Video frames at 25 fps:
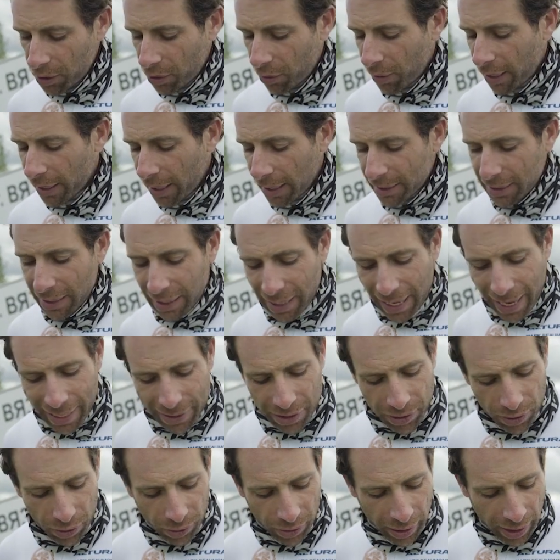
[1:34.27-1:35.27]
You know, I guess I
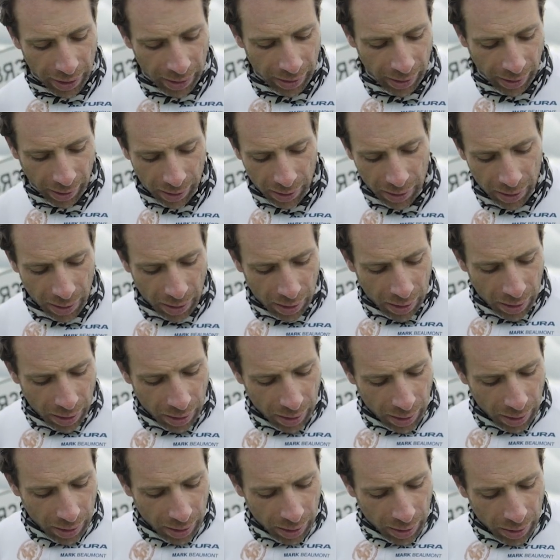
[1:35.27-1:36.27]
landed on it, and
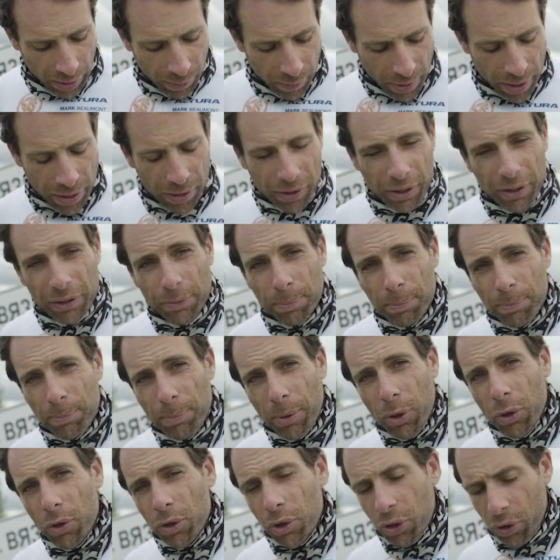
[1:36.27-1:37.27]
whether it's
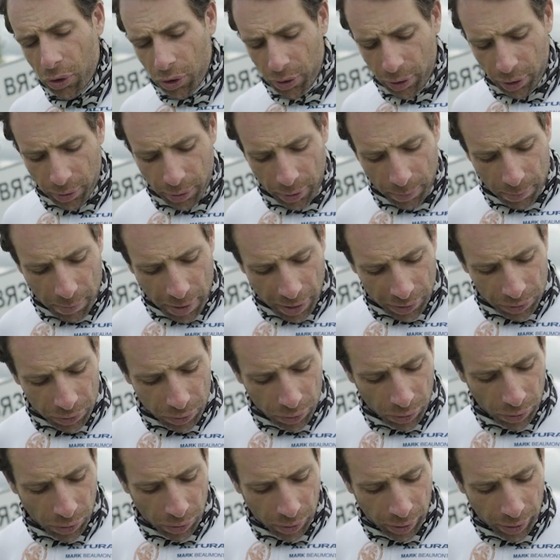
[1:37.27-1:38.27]
bone or
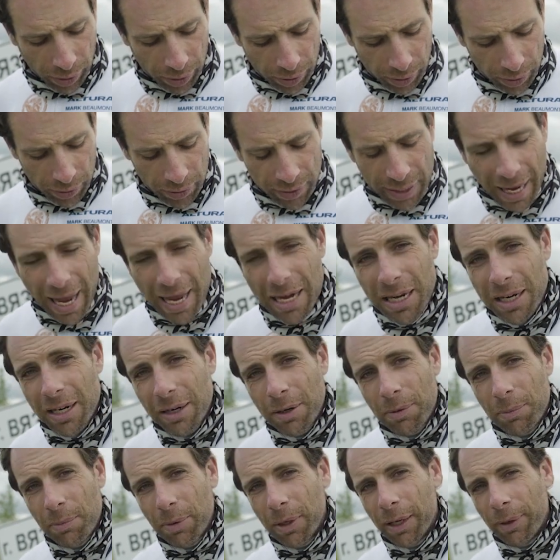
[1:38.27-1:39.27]
muscle or
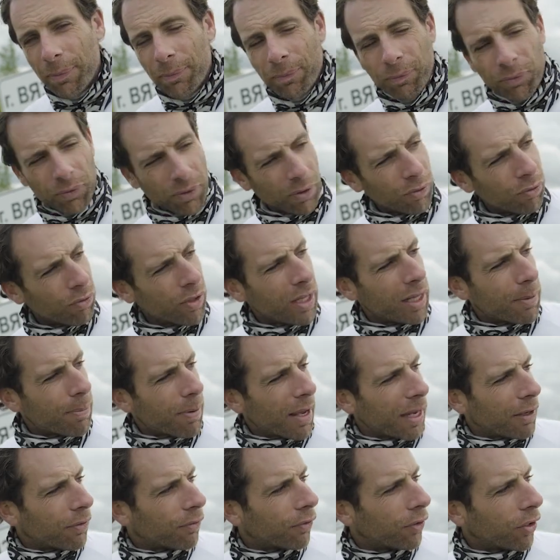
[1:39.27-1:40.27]
tendon, but really
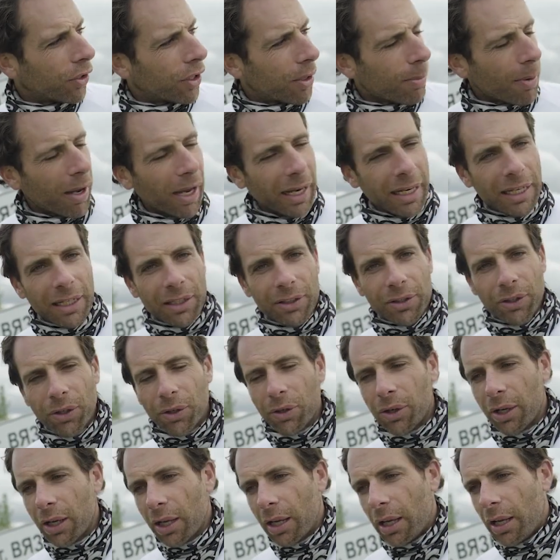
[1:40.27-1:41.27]
painful on the bike.
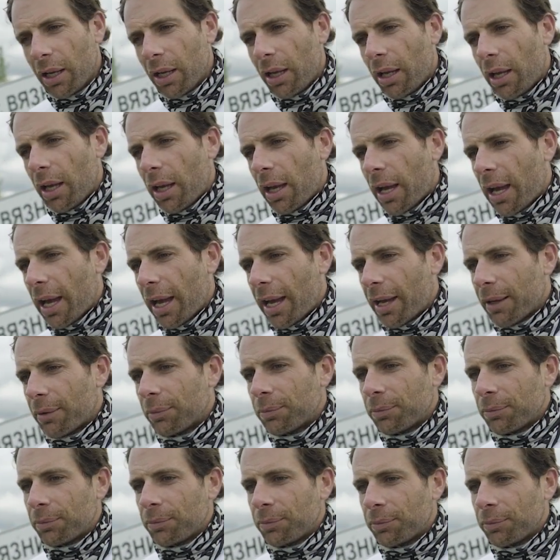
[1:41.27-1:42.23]
So yeah,